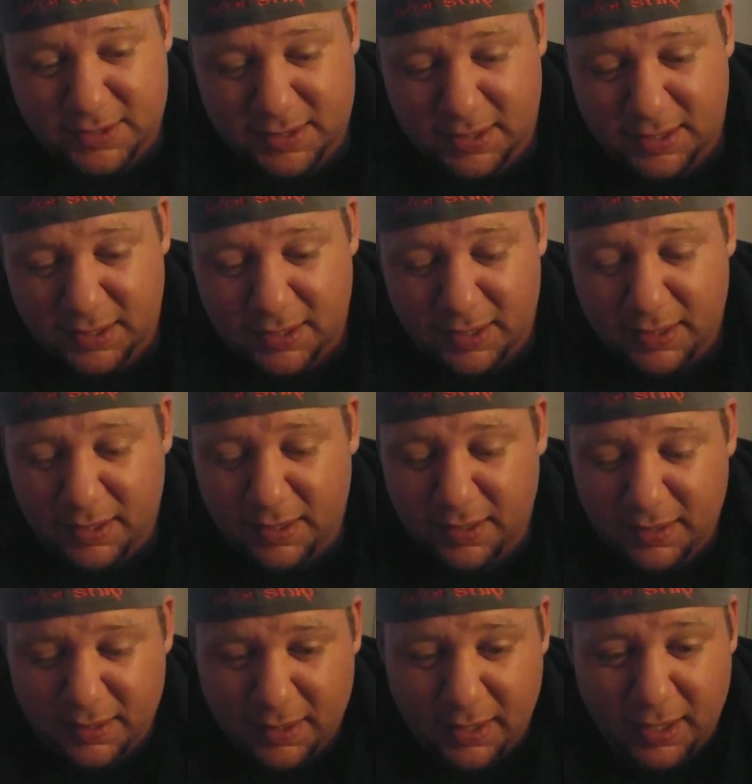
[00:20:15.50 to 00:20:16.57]
T.
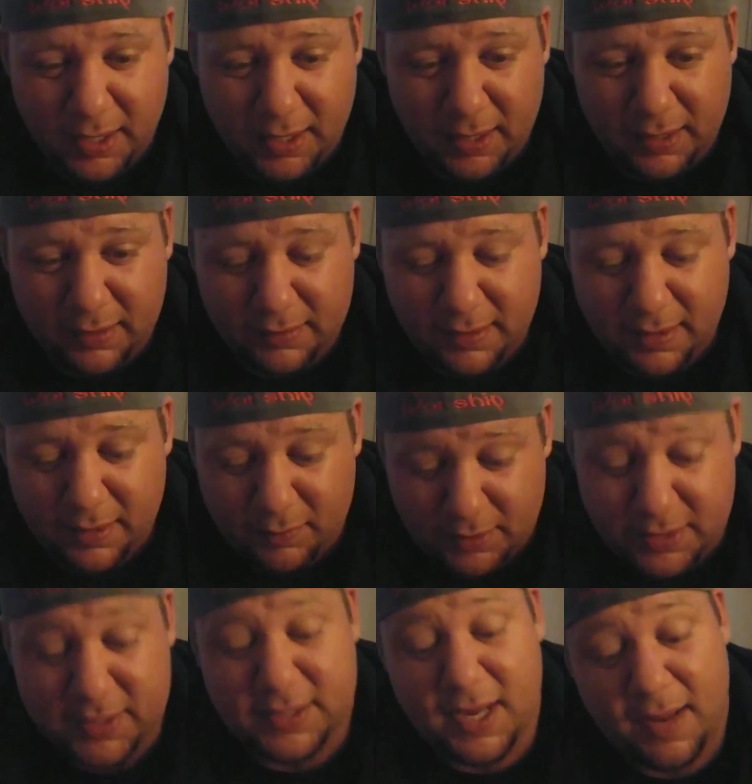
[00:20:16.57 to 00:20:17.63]
We're
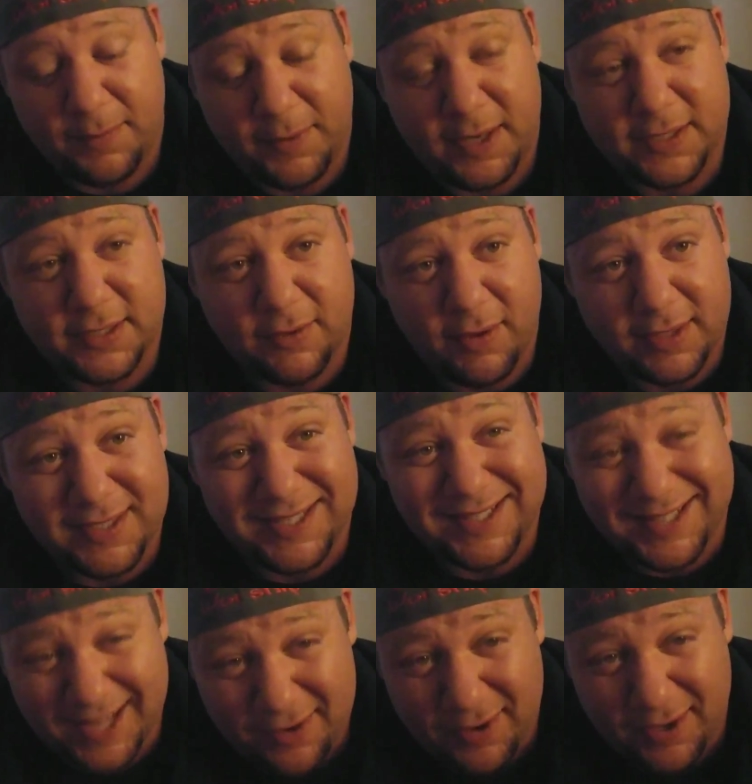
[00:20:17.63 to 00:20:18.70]
going to stop and actually go out to
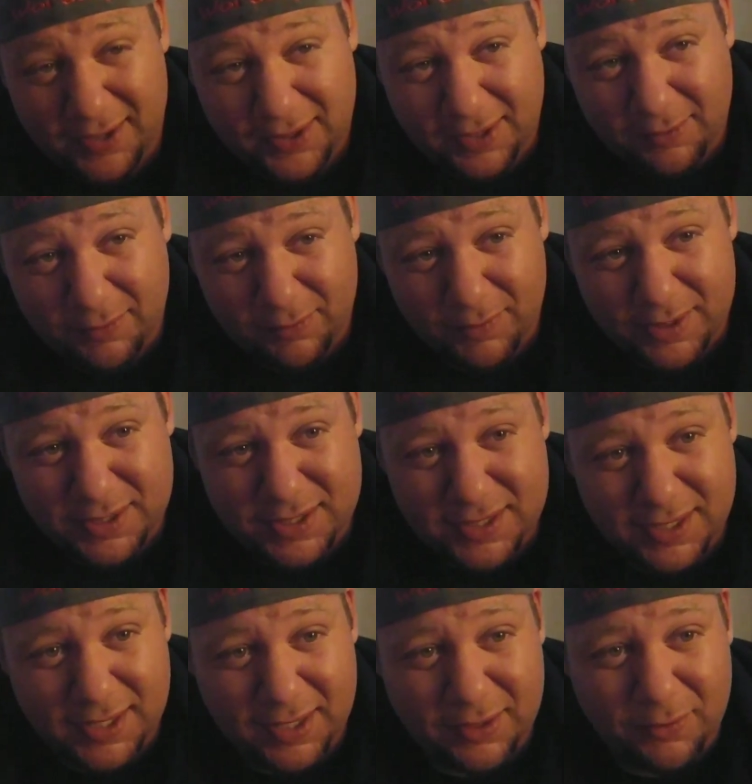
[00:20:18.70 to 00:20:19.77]
dinner, I think, with Rich
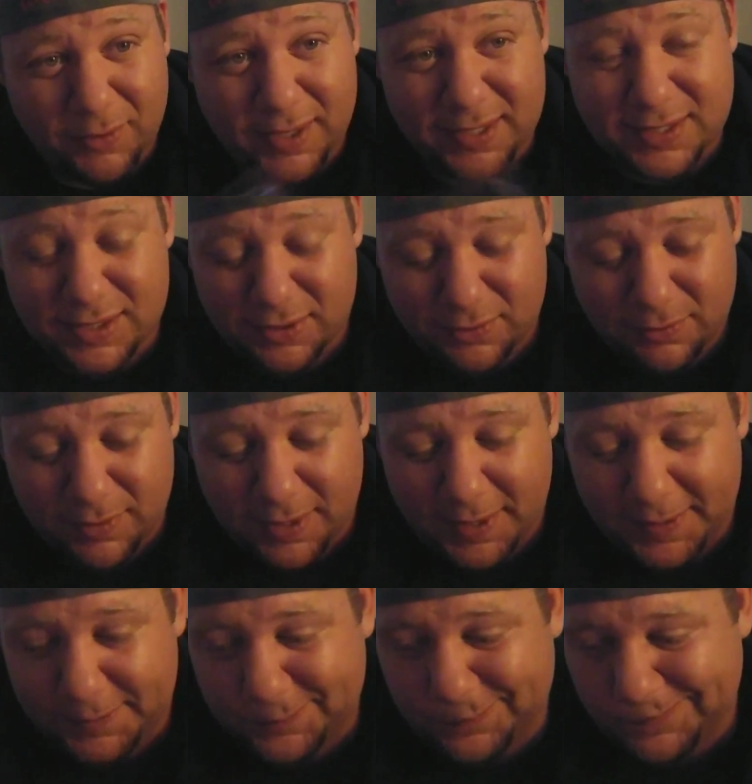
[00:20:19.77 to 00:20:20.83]
T on the way
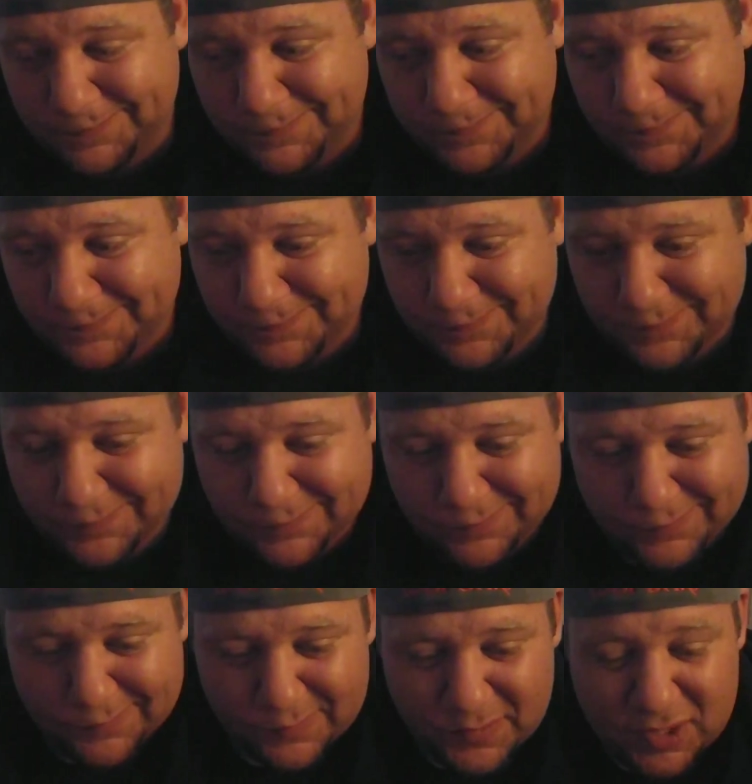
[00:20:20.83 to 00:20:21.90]
to
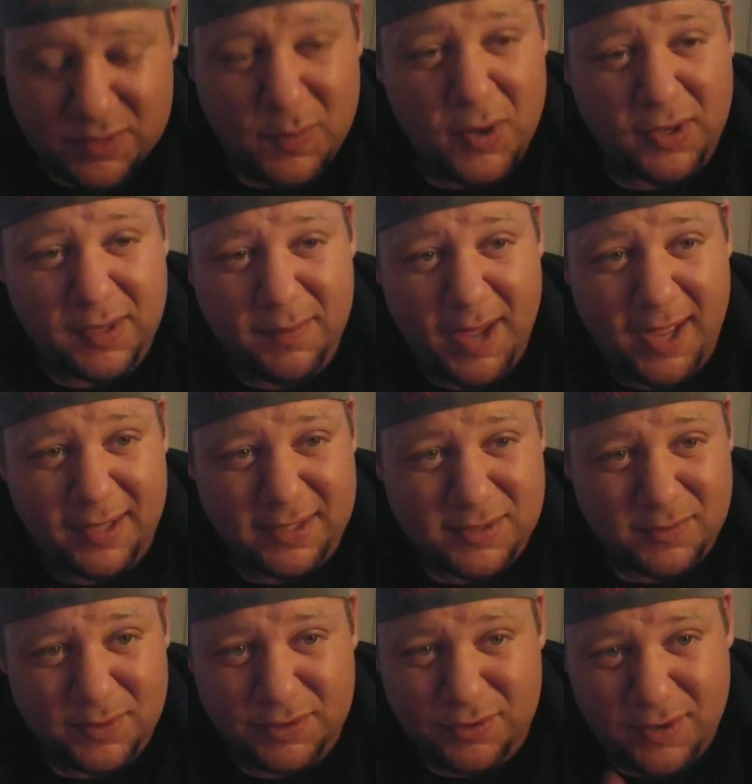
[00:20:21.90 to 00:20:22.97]
the Smoky Mountains.
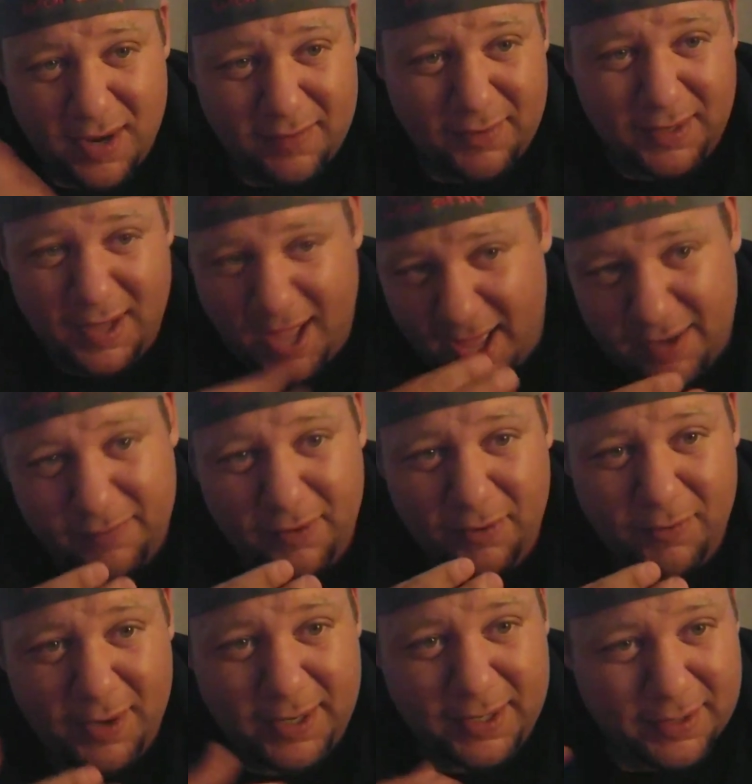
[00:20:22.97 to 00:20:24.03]
We're driving out of
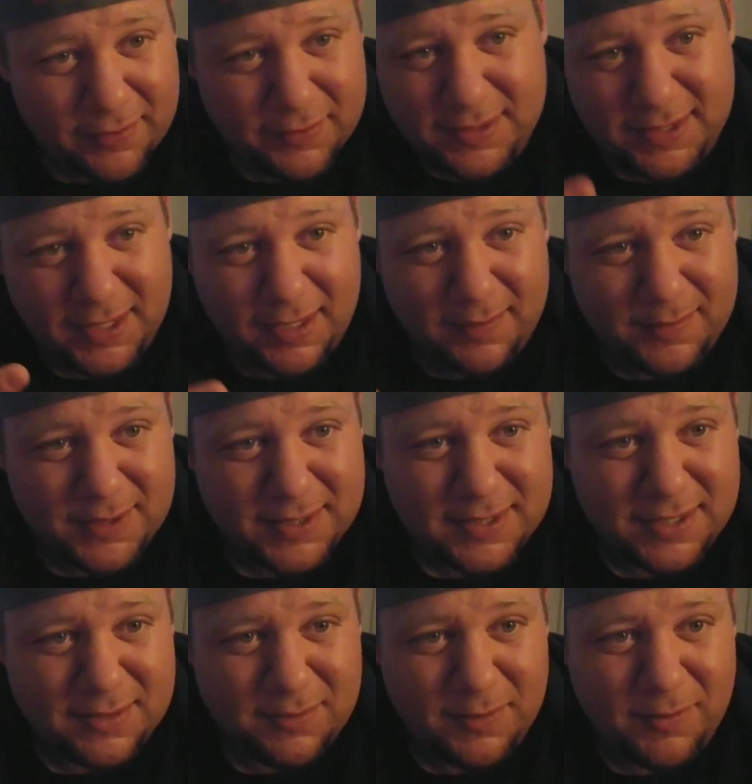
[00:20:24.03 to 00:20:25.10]
our way to go see him just
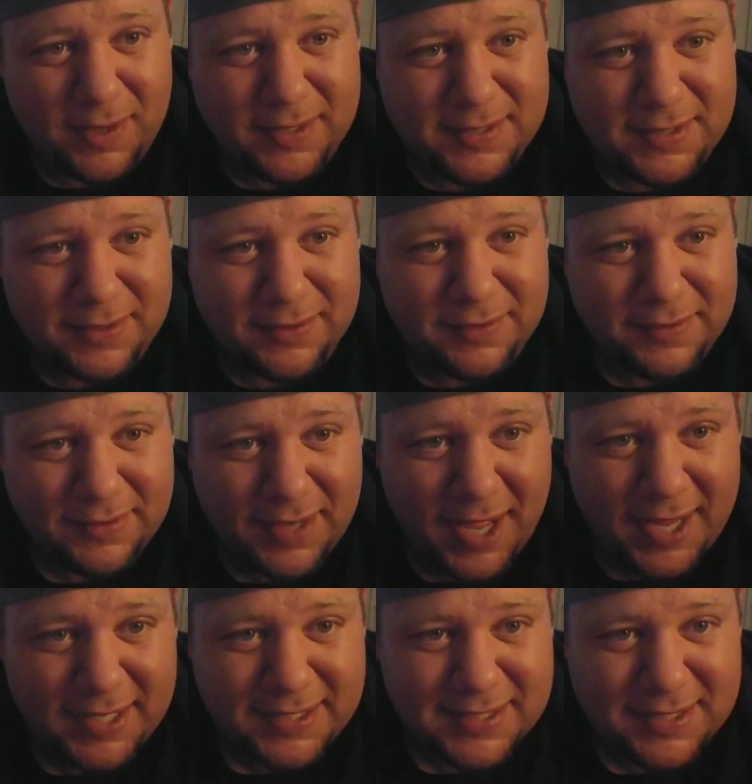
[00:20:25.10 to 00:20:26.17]
because we want to.
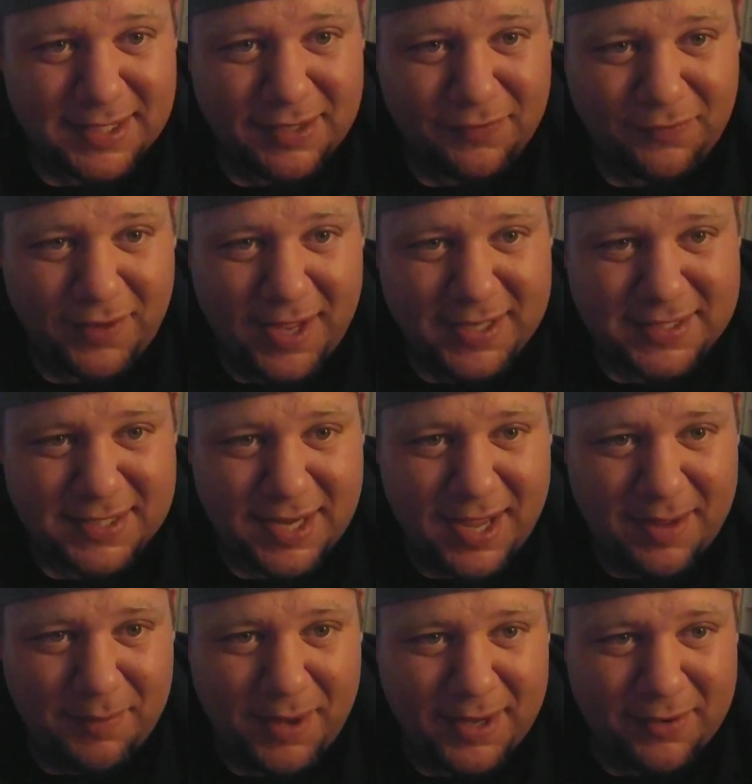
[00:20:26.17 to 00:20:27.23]
Nice. Need a
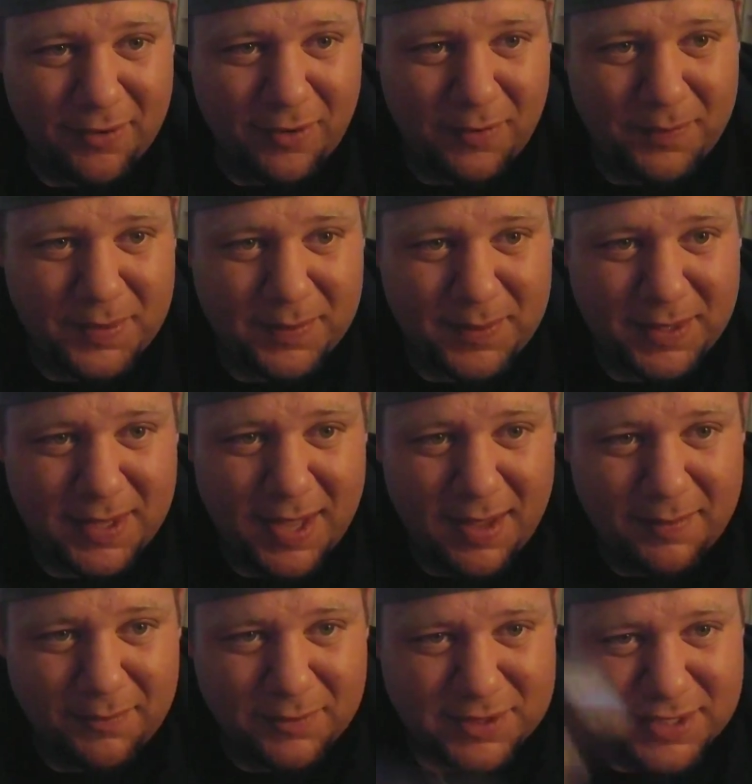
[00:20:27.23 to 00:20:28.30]
FlySky Micro
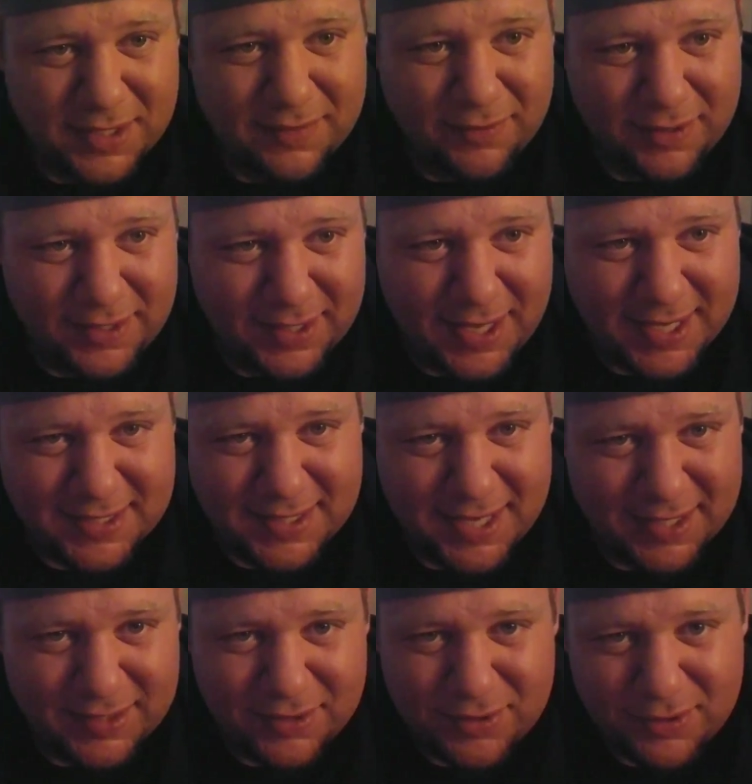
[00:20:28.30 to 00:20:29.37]
PPM receiver. Yes,
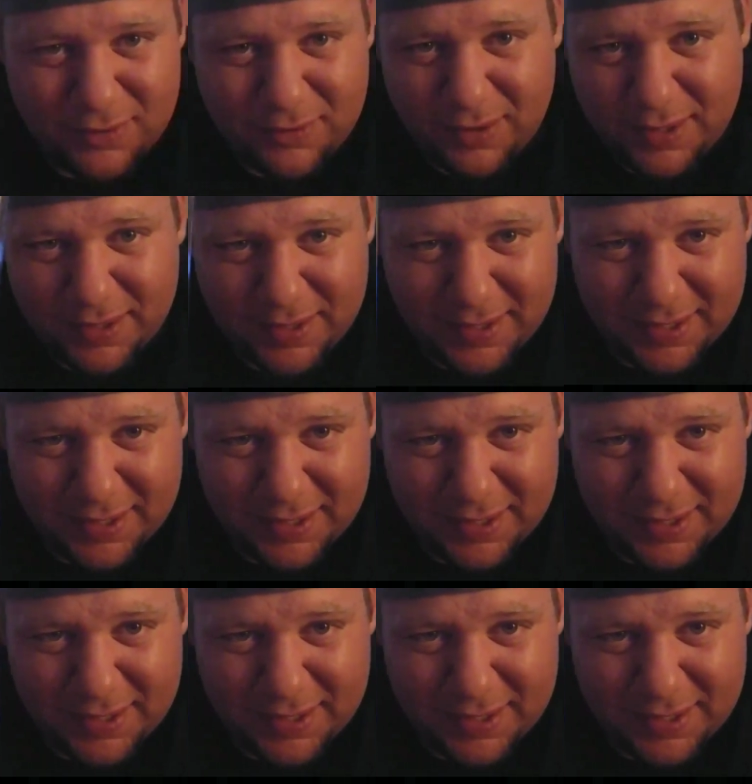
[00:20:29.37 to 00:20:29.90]
I do.